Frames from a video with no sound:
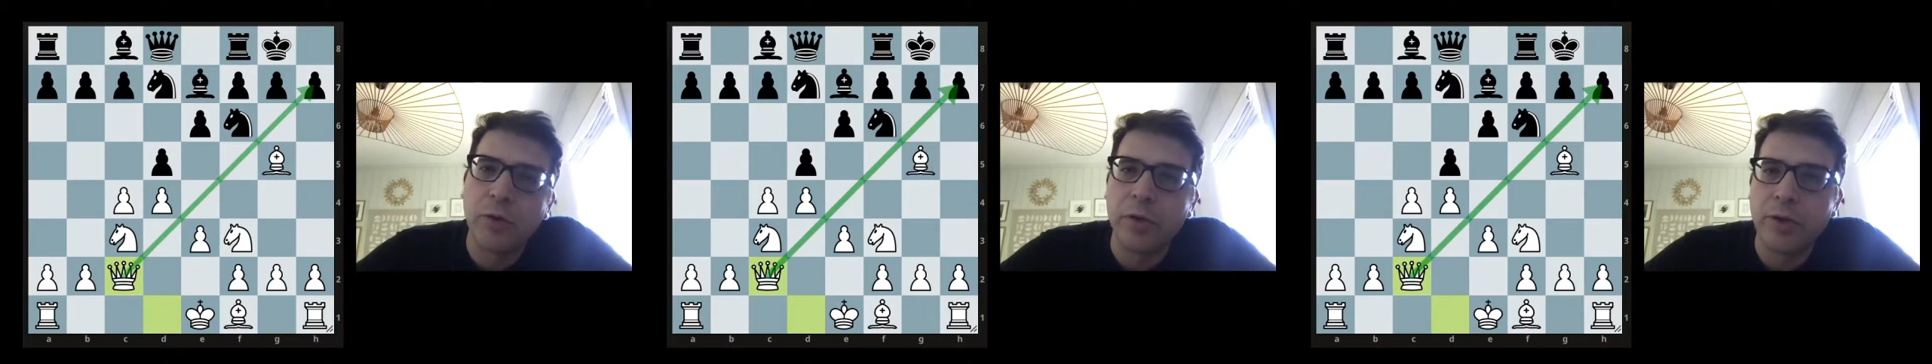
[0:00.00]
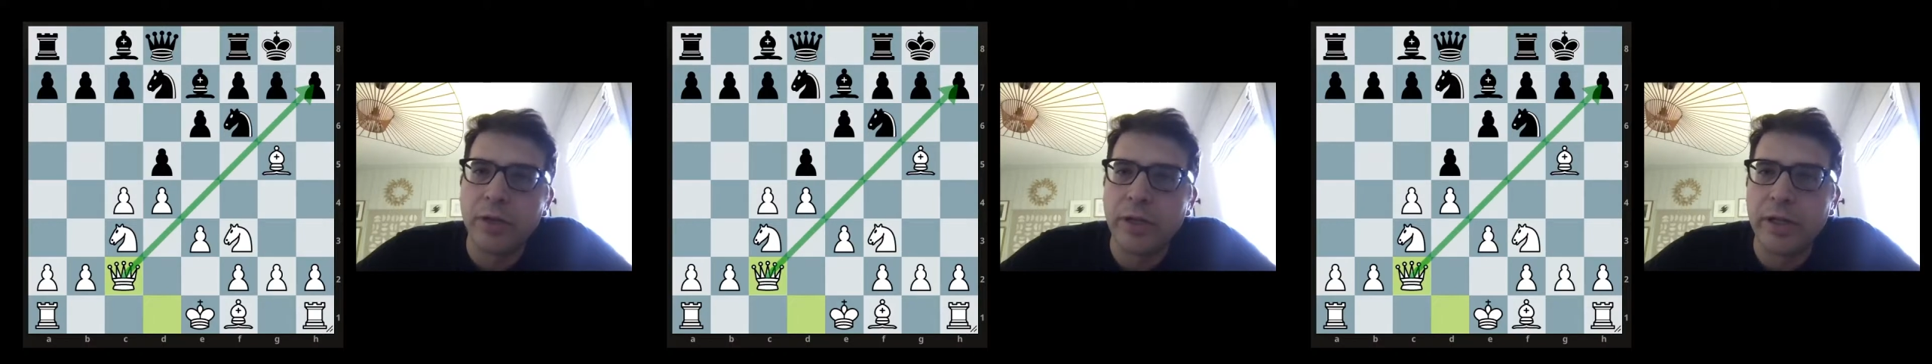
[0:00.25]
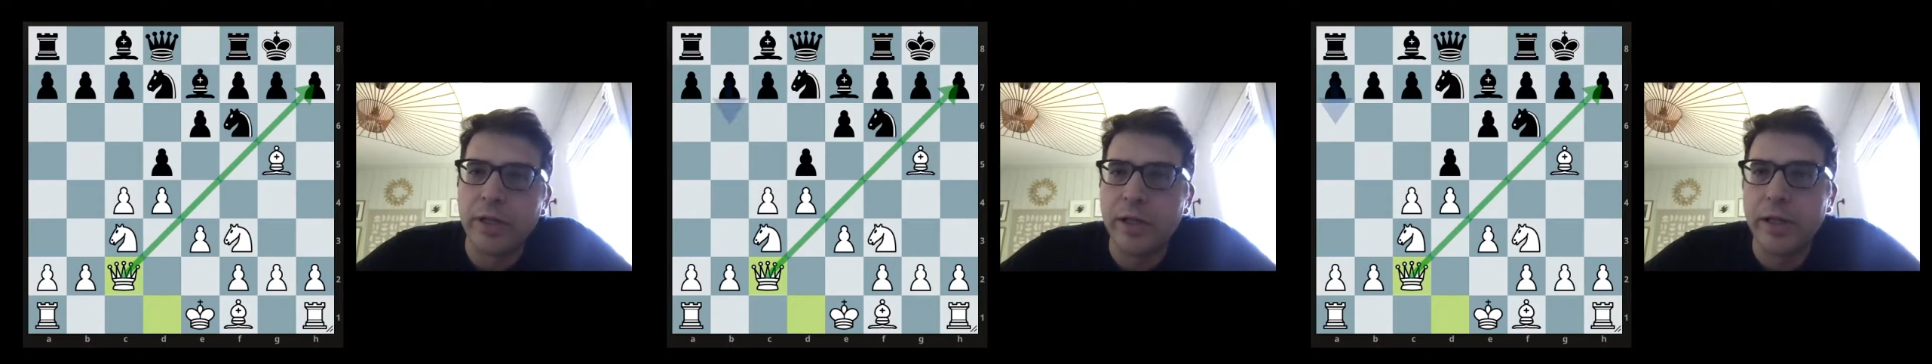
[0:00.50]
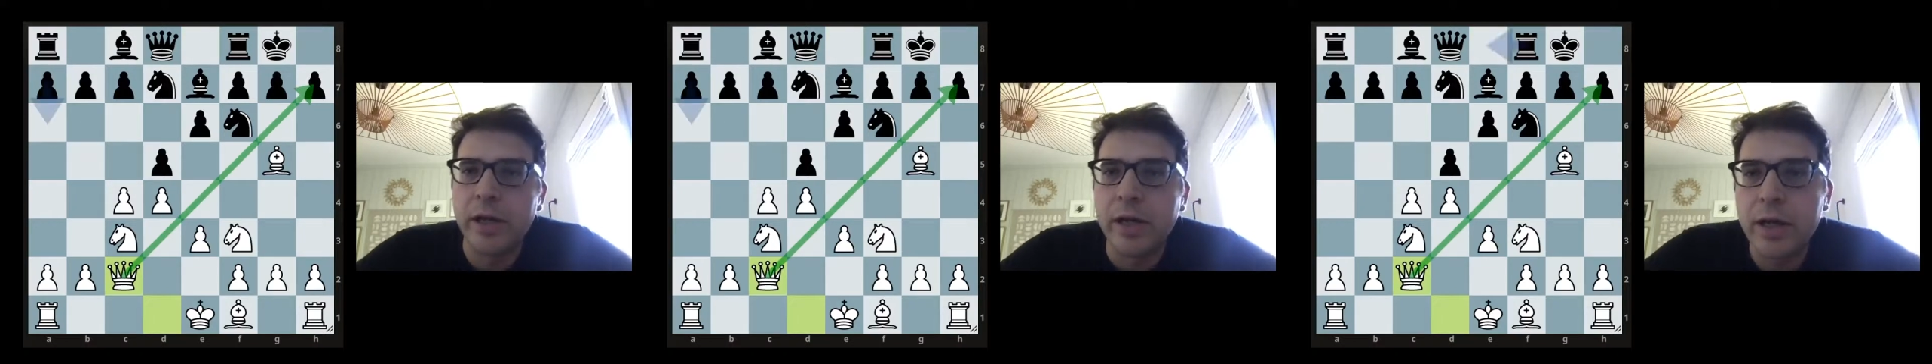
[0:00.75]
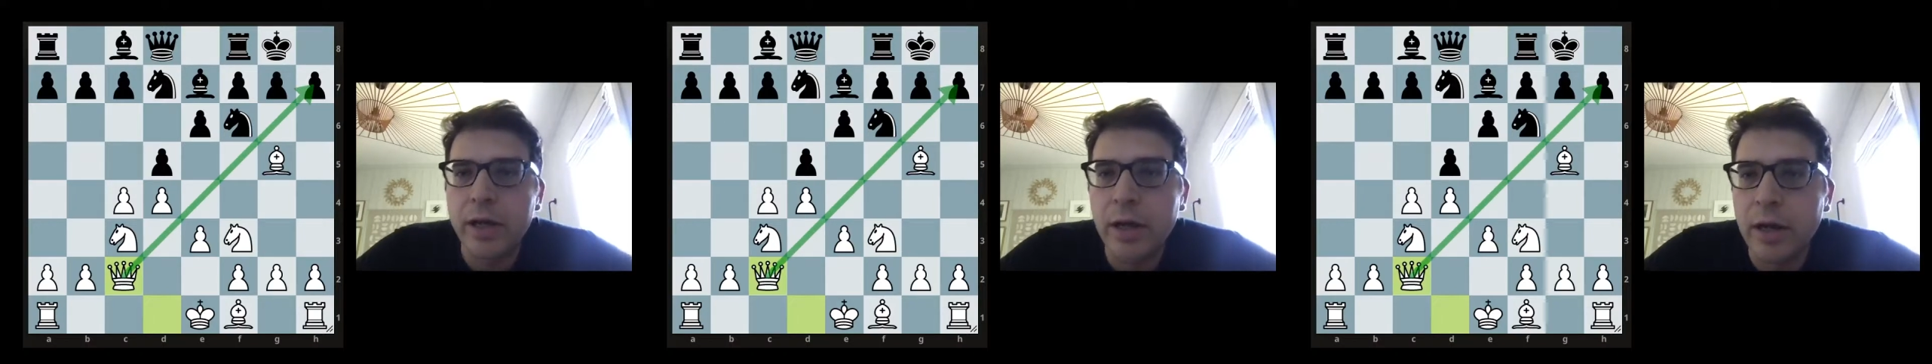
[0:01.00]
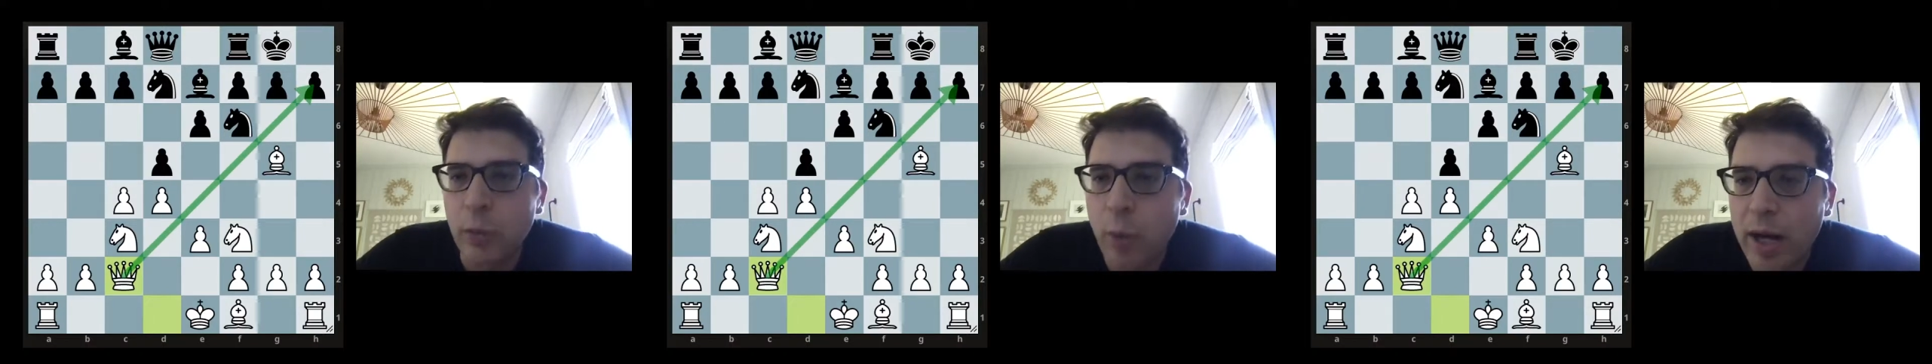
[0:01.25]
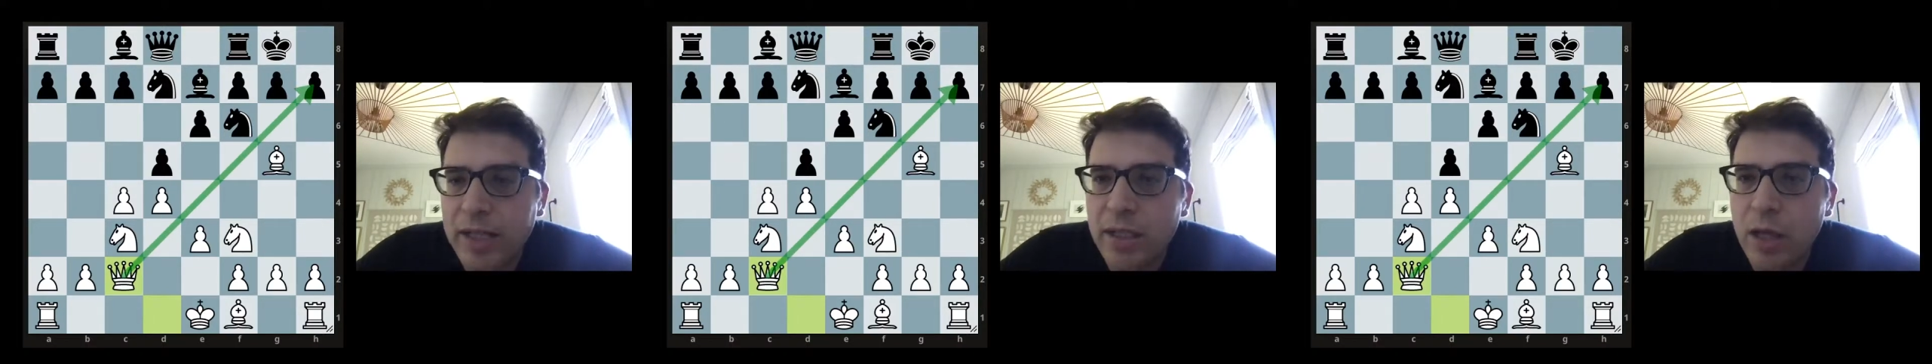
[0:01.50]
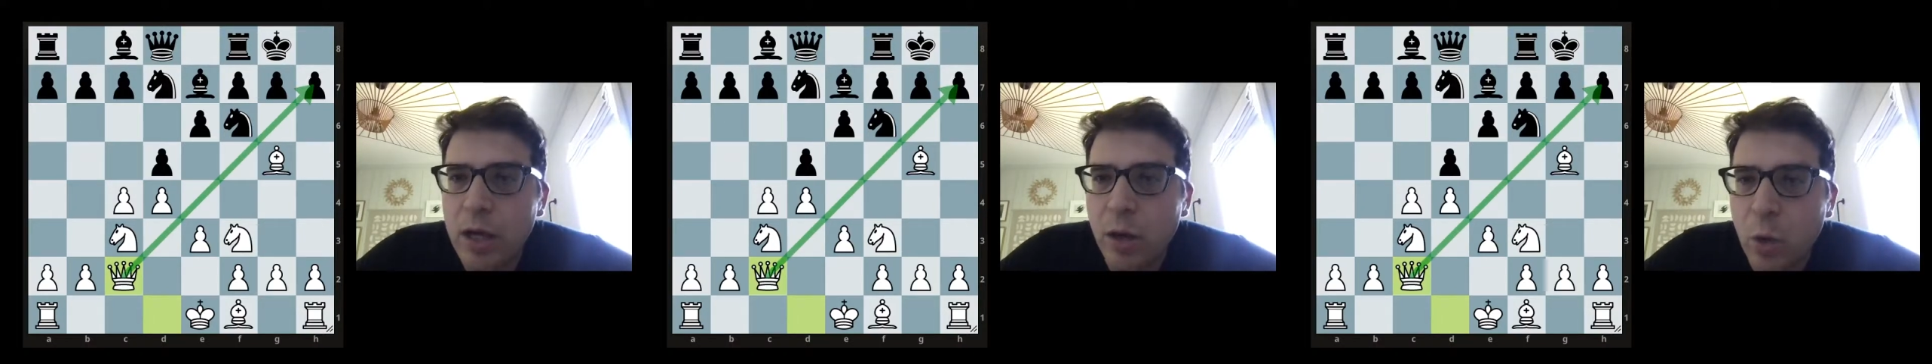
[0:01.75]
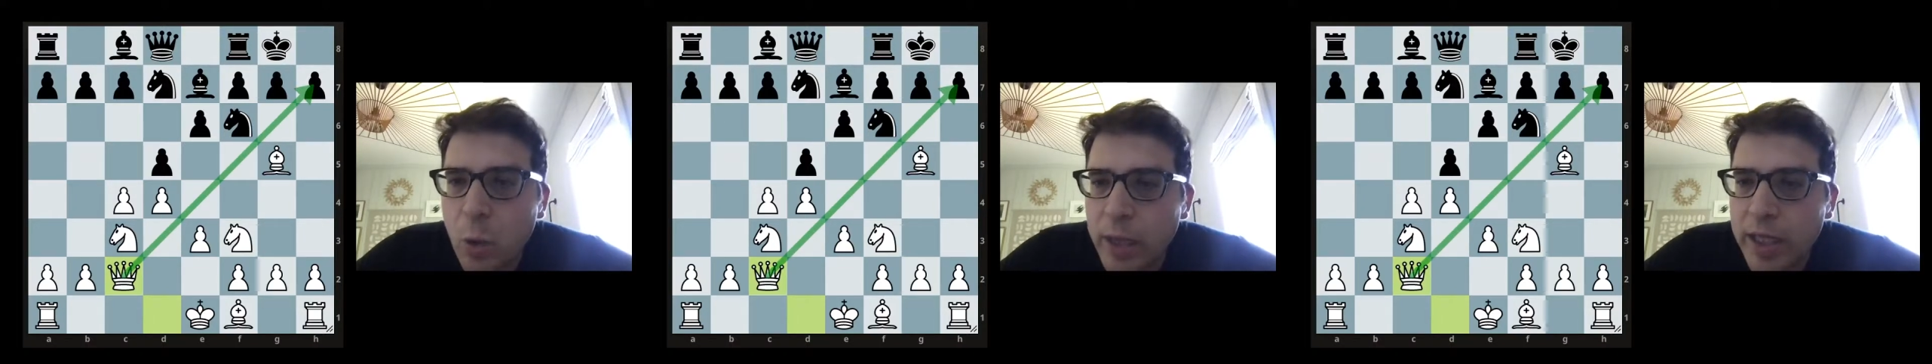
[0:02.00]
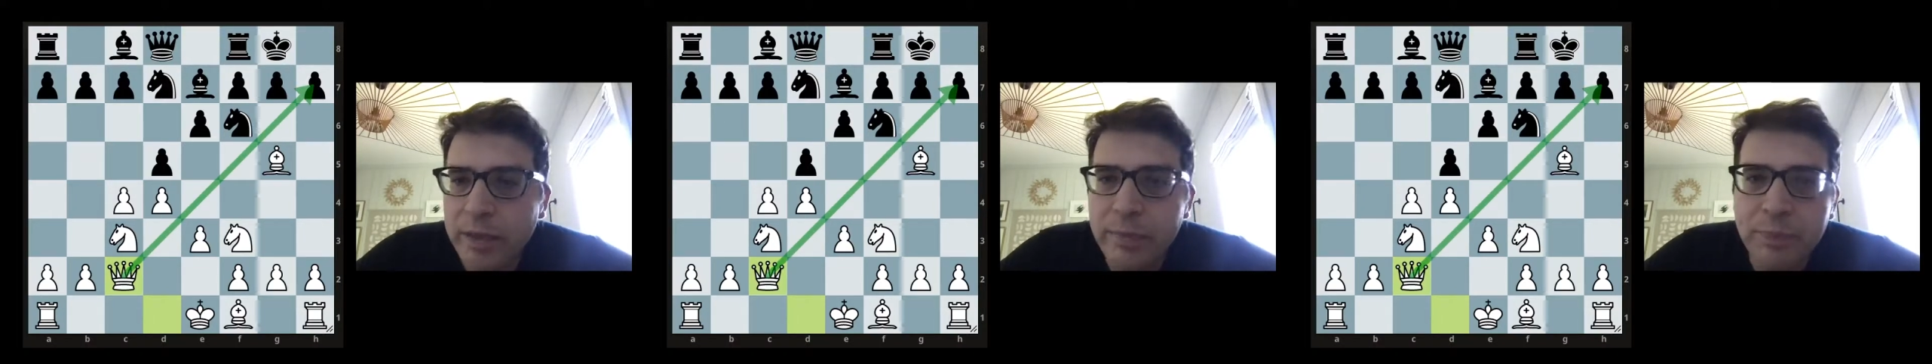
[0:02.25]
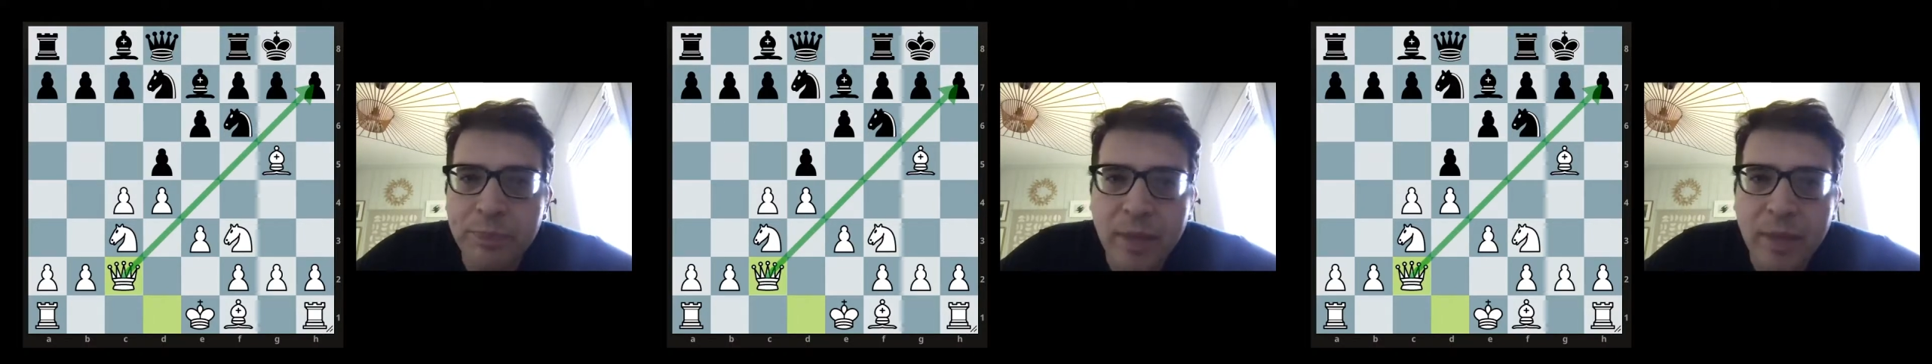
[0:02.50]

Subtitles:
the white queen.